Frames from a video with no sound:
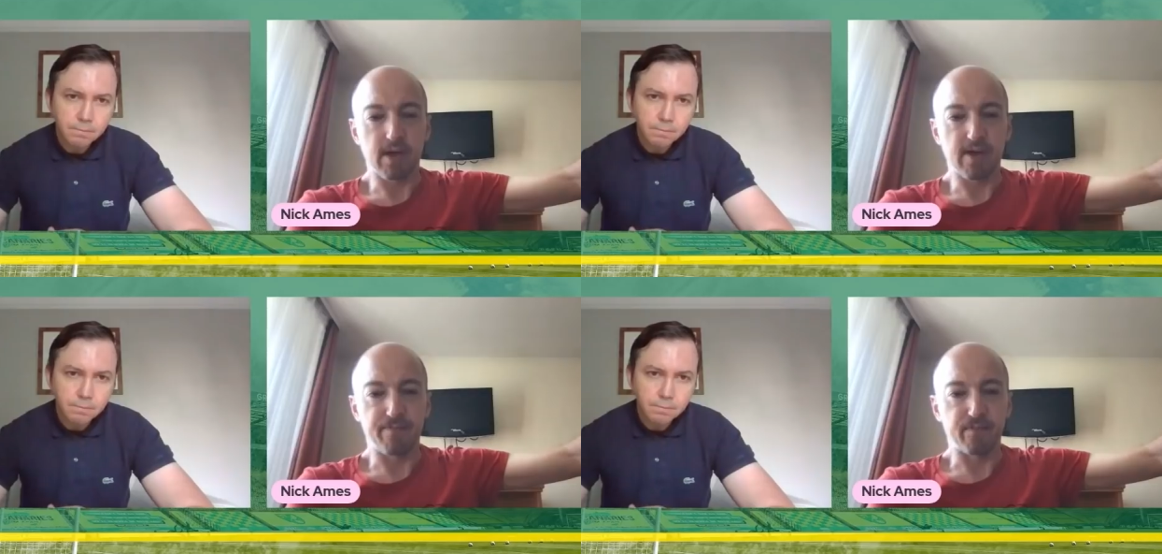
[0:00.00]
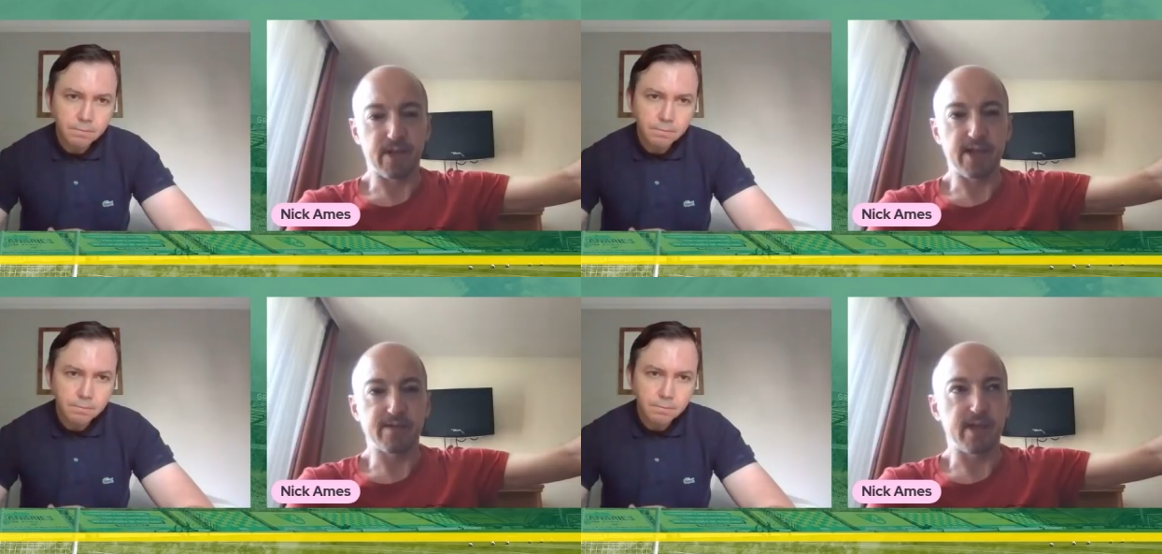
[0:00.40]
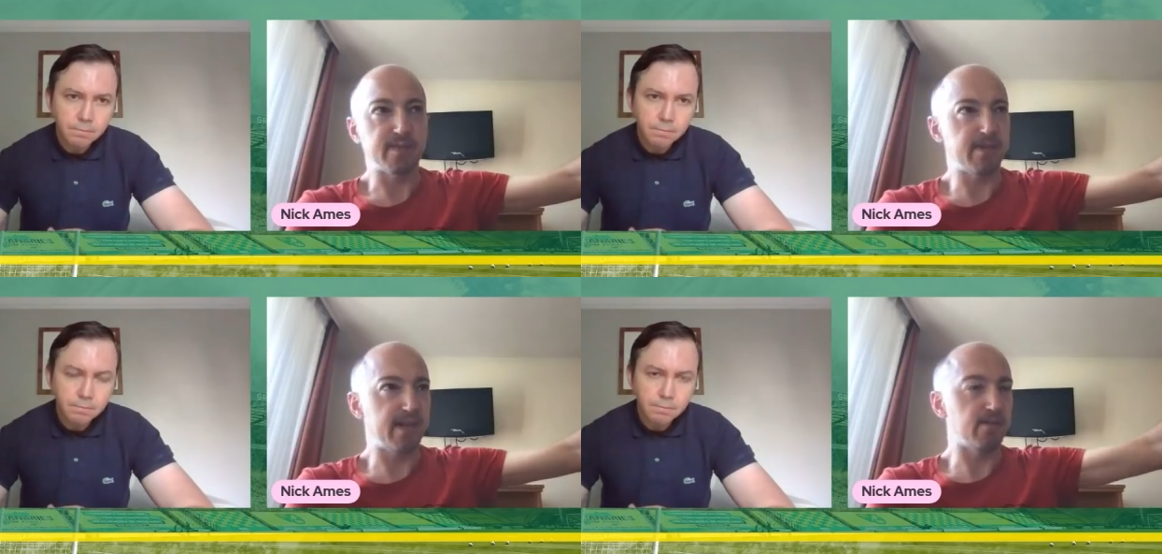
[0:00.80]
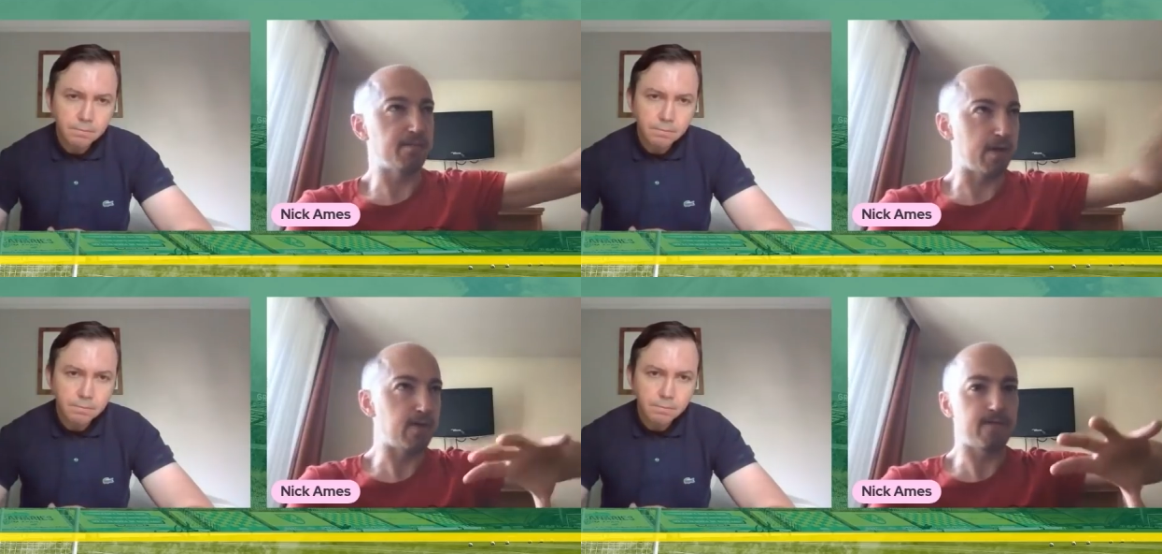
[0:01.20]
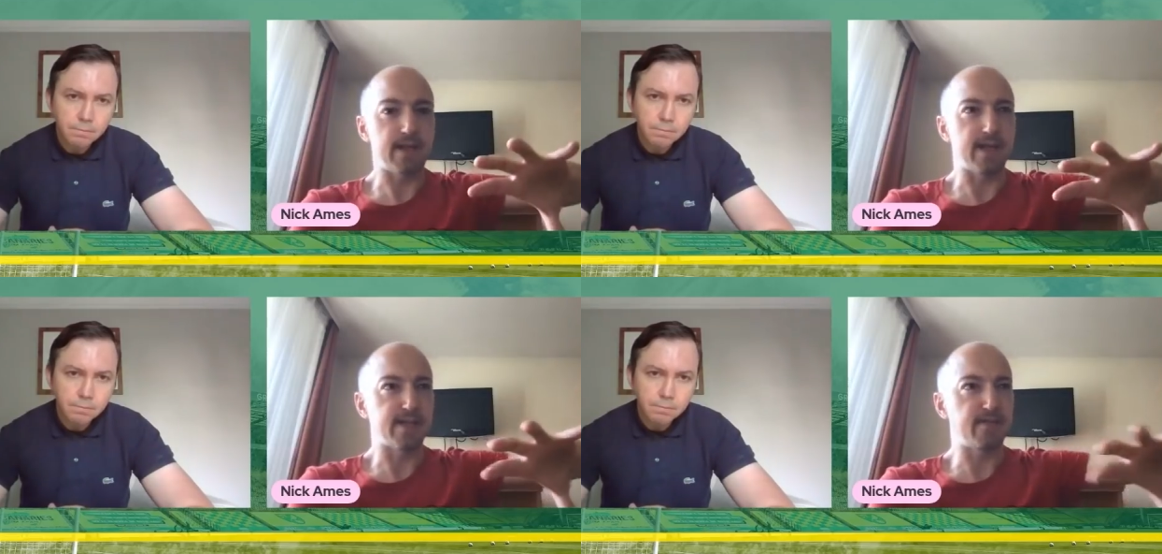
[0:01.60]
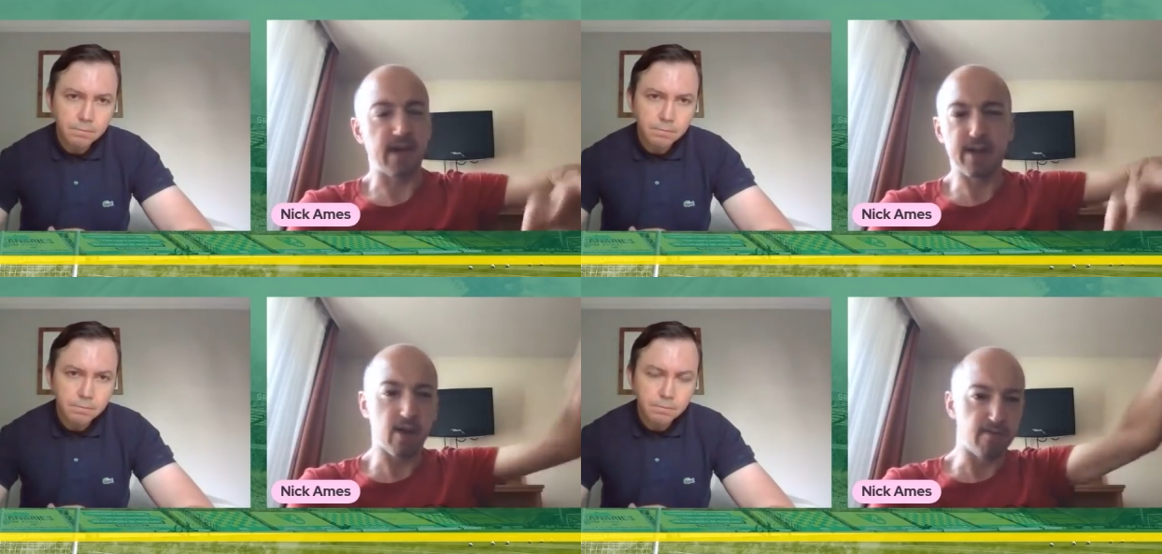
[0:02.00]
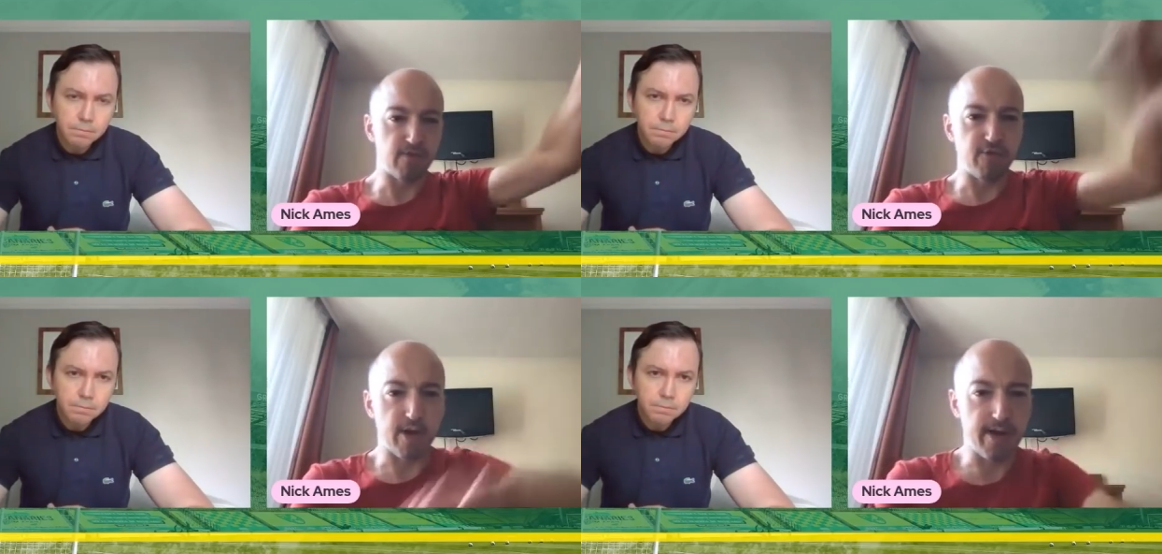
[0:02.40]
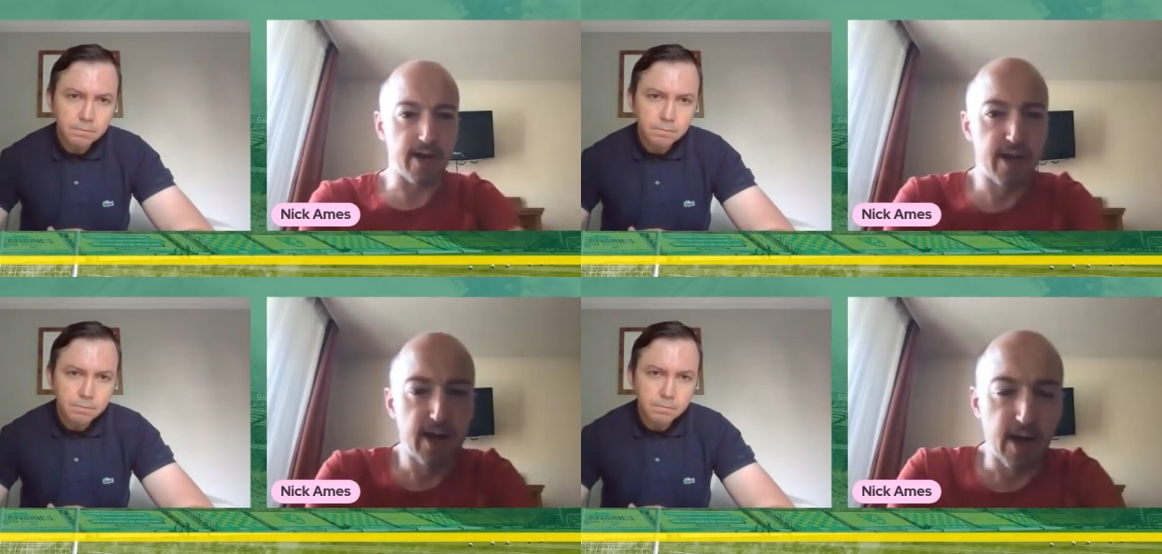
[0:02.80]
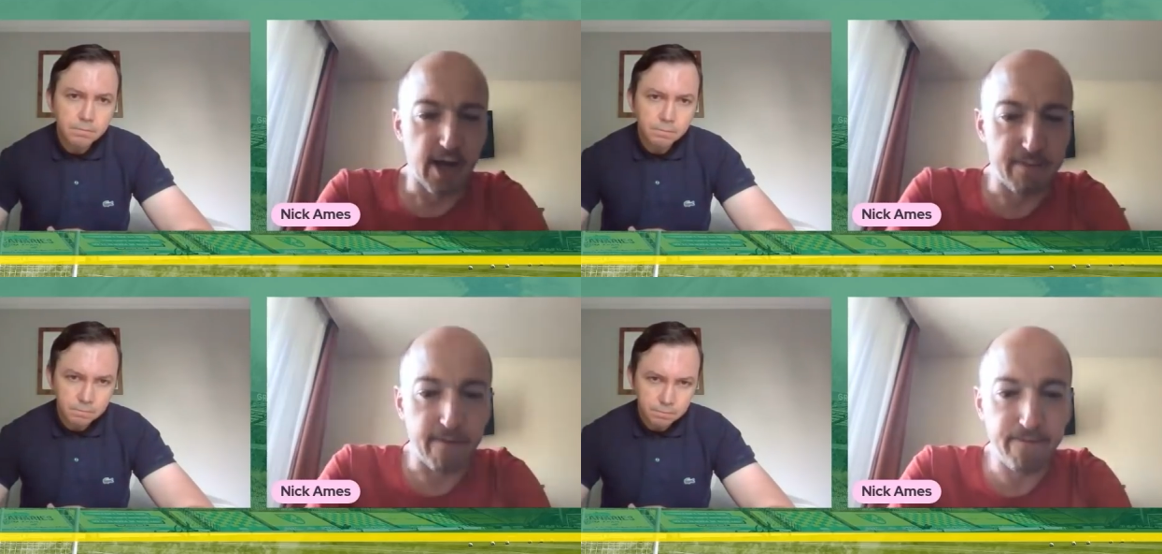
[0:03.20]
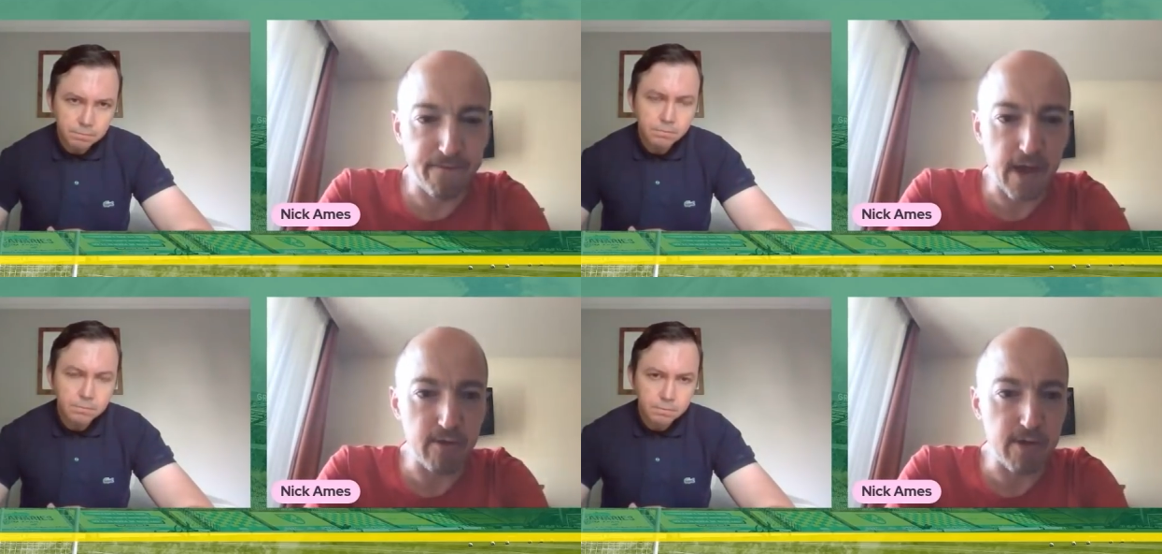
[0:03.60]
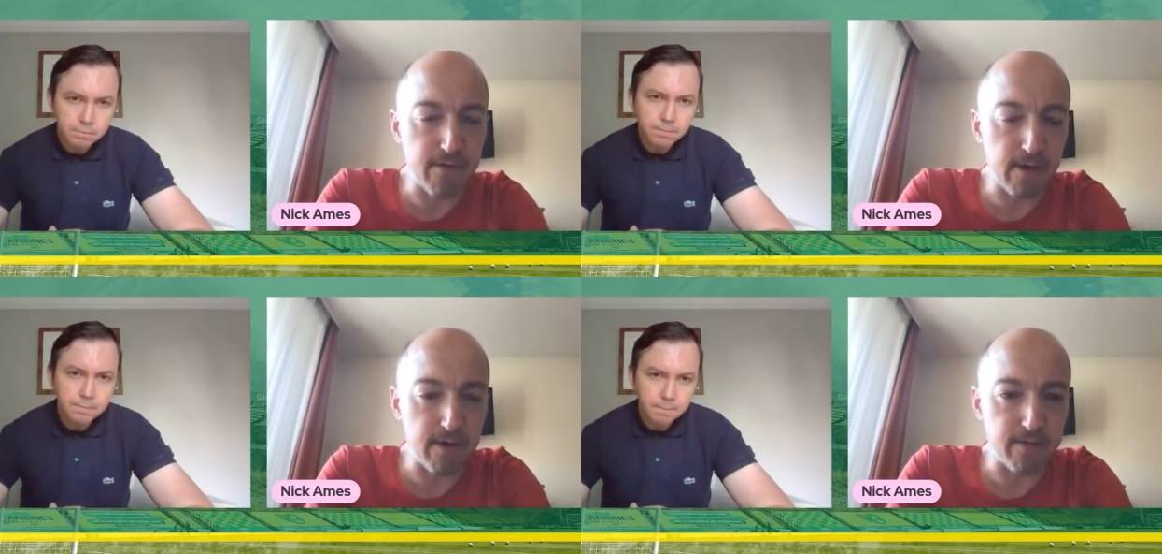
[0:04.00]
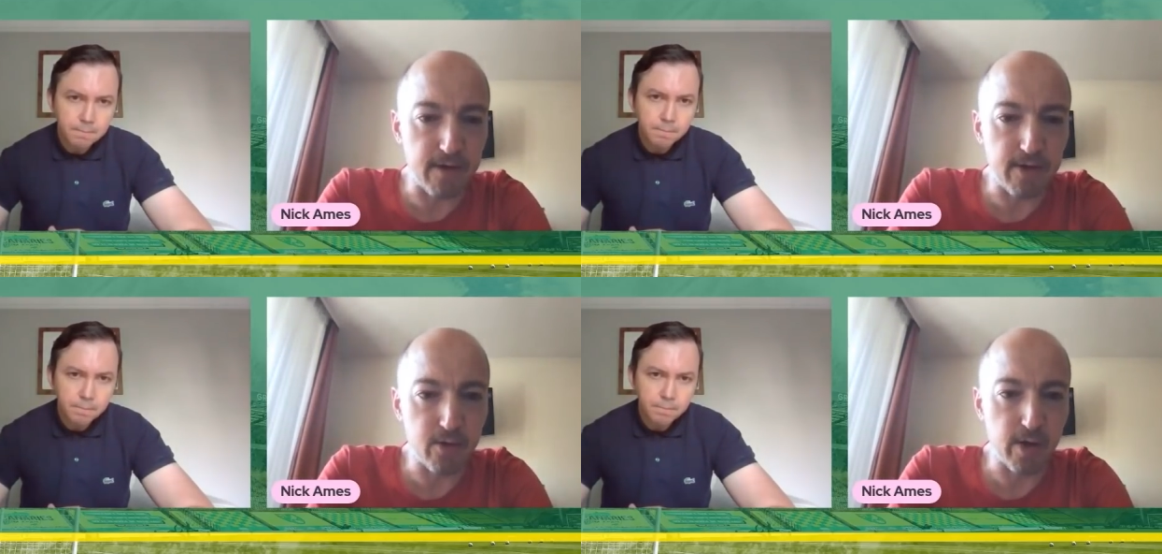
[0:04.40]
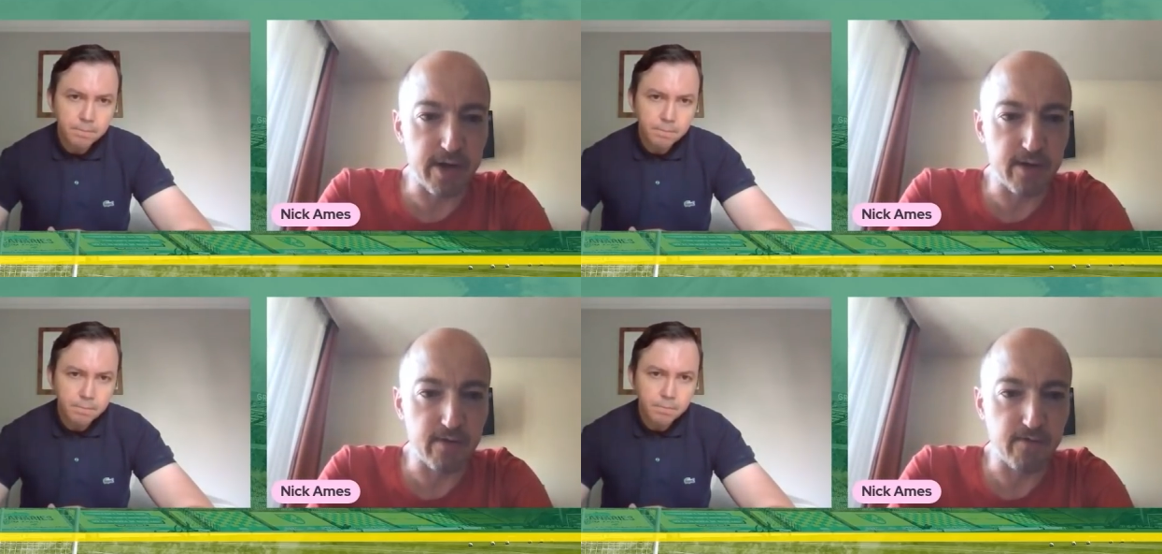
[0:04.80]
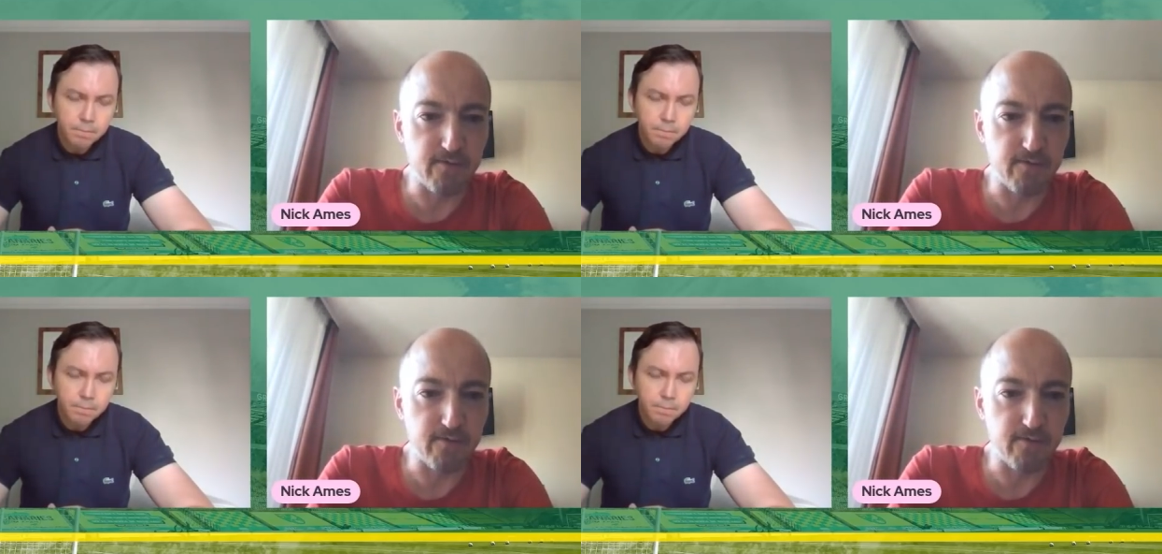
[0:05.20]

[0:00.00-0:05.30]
Speaker 1: Um, he's he's played on both flanks. I think a lot on the right. Um, very very very quick,